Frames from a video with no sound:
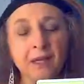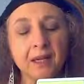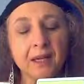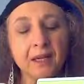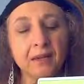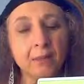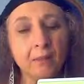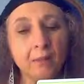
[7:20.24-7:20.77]

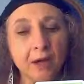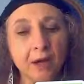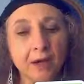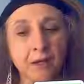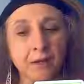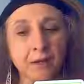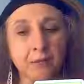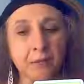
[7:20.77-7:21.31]
in the
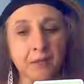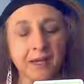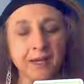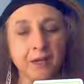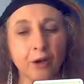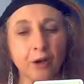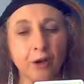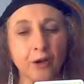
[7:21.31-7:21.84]
modern
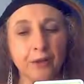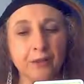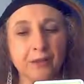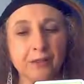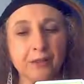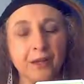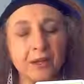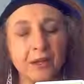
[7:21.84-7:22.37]
playing
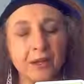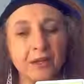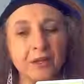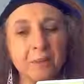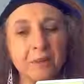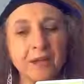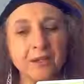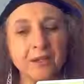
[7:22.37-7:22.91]
cards, the
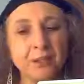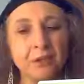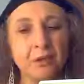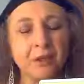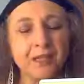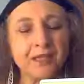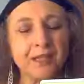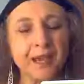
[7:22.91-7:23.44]
pentacle
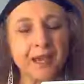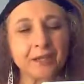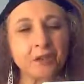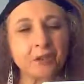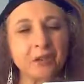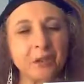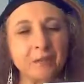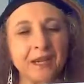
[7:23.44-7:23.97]
has
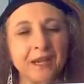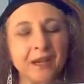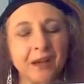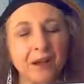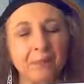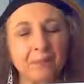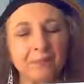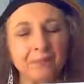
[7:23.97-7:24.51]
actually
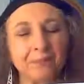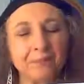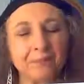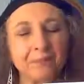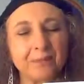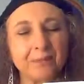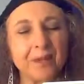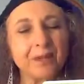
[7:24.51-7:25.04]
become
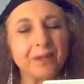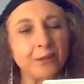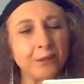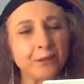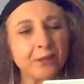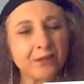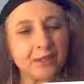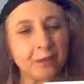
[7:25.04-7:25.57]
another
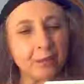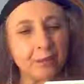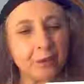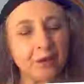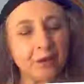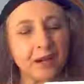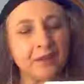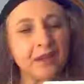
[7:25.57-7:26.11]

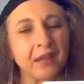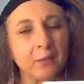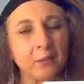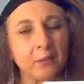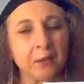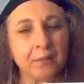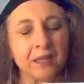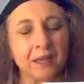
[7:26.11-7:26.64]
symbol, and that
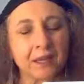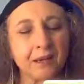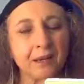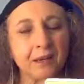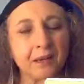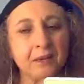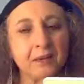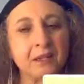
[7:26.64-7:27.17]
would be
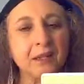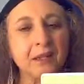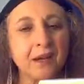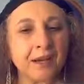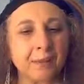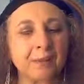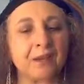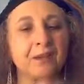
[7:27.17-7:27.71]
the
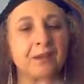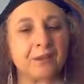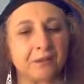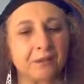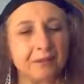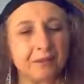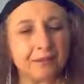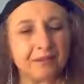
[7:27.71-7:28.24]
diamond.
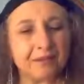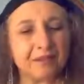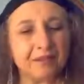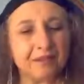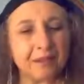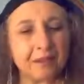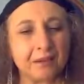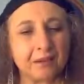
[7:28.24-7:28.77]

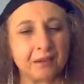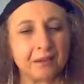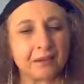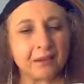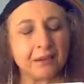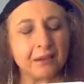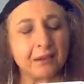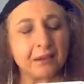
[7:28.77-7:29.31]

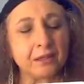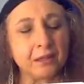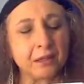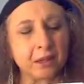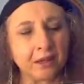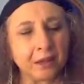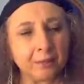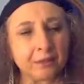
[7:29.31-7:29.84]
The
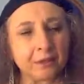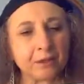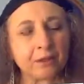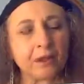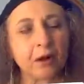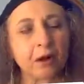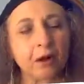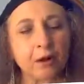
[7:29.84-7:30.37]
diamond,
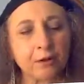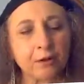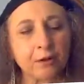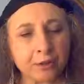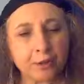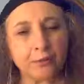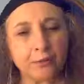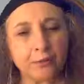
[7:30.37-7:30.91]

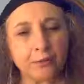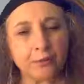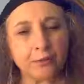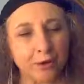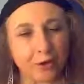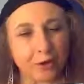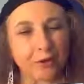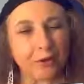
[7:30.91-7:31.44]
also from
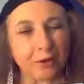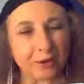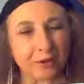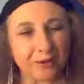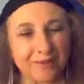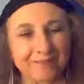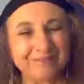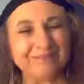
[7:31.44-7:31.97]
the
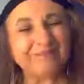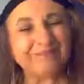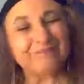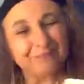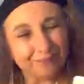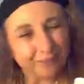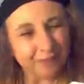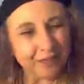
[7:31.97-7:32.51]
earth,
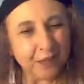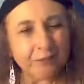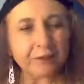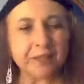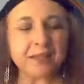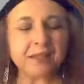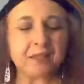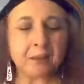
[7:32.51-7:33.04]

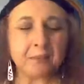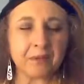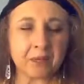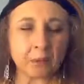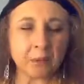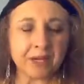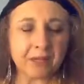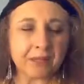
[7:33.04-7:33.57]
definitely
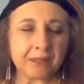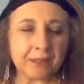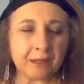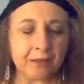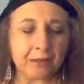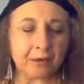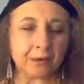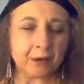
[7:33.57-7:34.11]
something we
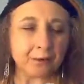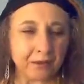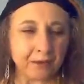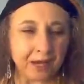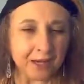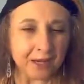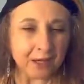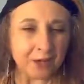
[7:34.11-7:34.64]
consider of
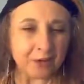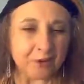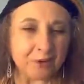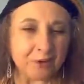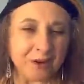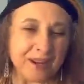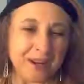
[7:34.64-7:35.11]
value,